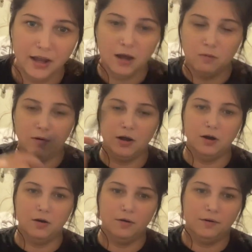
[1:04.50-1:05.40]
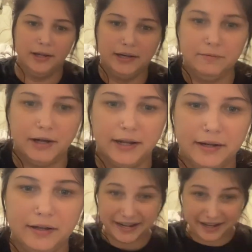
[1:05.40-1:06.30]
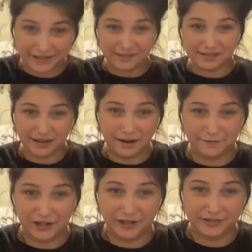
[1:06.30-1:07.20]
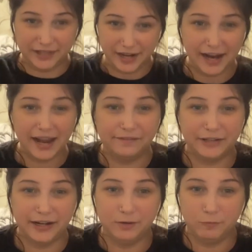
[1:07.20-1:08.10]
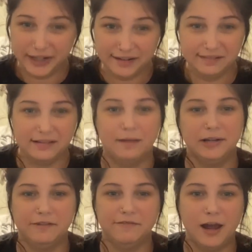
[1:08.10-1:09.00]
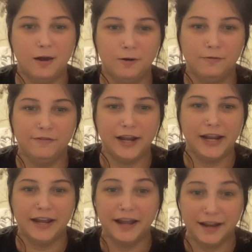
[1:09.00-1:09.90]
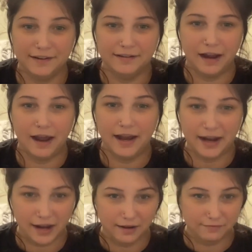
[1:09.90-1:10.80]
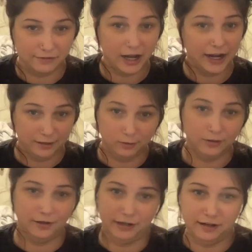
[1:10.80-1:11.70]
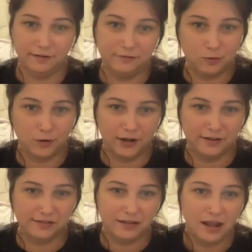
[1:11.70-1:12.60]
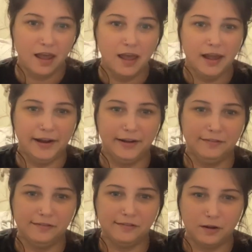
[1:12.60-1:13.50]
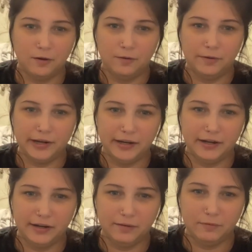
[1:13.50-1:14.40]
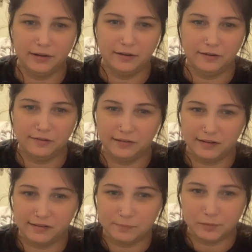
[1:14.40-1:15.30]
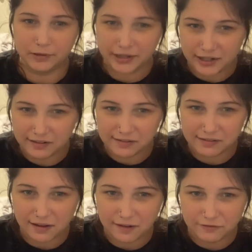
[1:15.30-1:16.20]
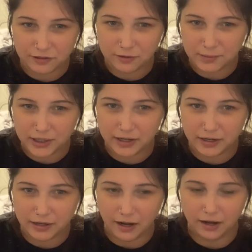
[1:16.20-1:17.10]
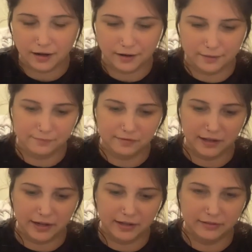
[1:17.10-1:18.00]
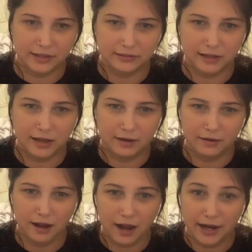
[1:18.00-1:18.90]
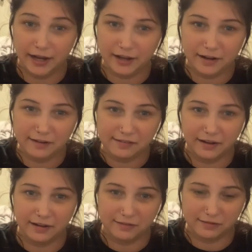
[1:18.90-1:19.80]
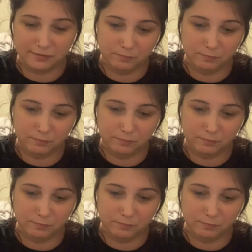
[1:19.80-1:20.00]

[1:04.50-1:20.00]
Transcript: Well, anyway, he discovered that I have a weak stomach valve and I have the hiatal hernia, of course. And so he was explaining stuff to me, saying that the hiatus, I guess,